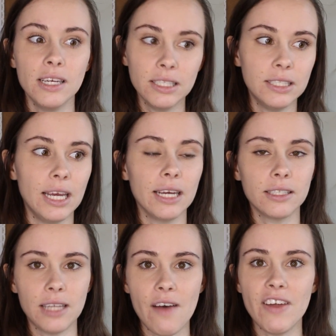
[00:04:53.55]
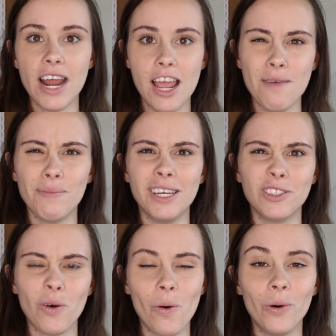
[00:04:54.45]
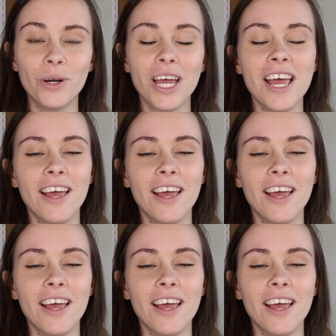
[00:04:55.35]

6, 7, 8 months old.